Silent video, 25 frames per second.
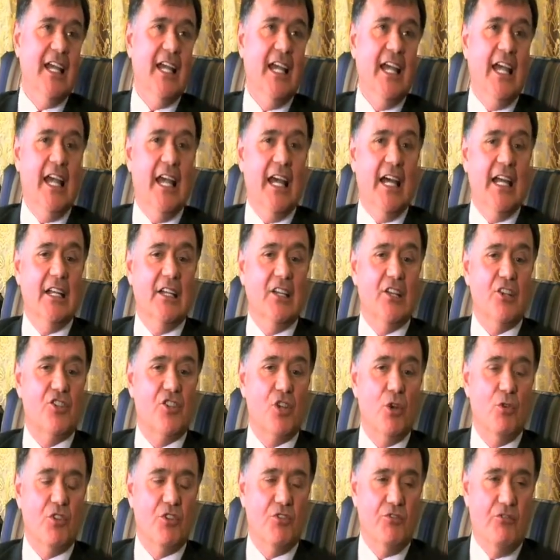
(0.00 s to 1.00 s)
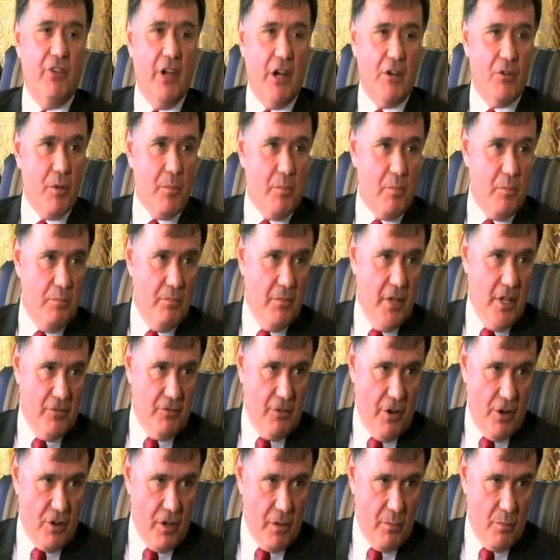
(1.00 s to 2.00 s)
And so it's very
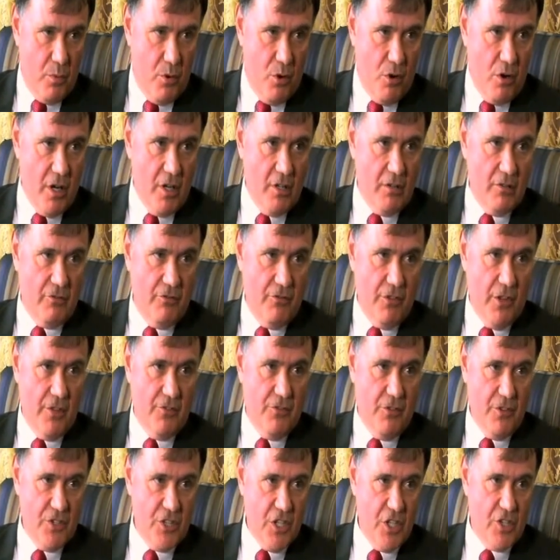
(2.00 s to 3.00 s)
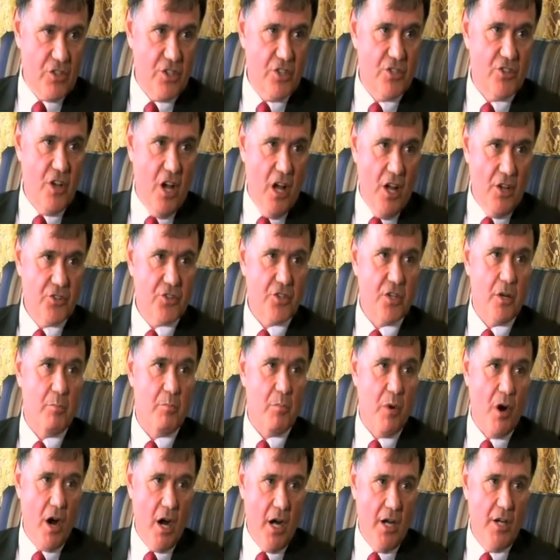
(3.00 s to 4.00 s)
important for the physicians also to
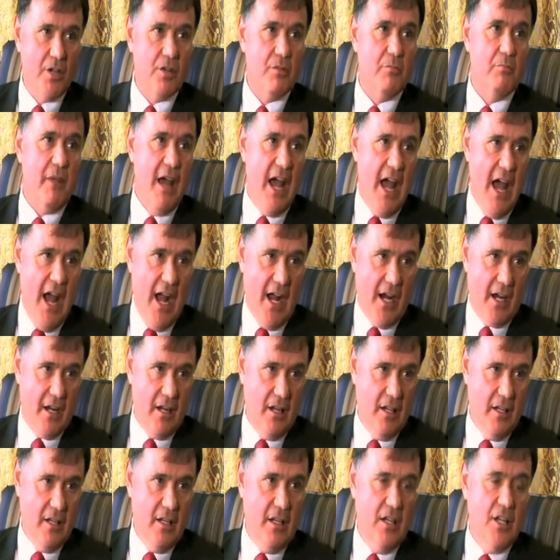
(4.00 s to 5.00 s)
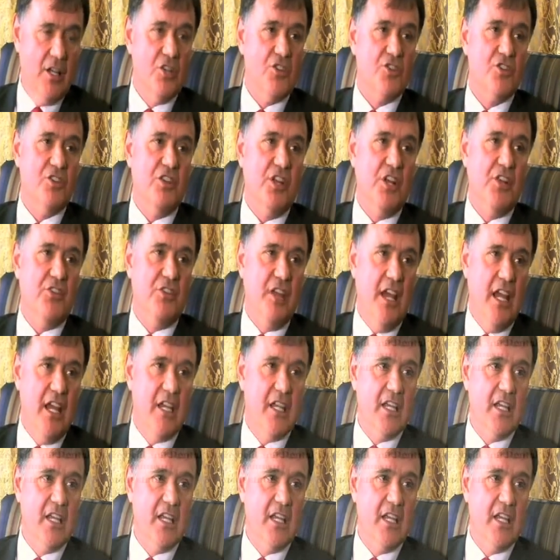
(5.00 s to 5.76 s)
partner back so that they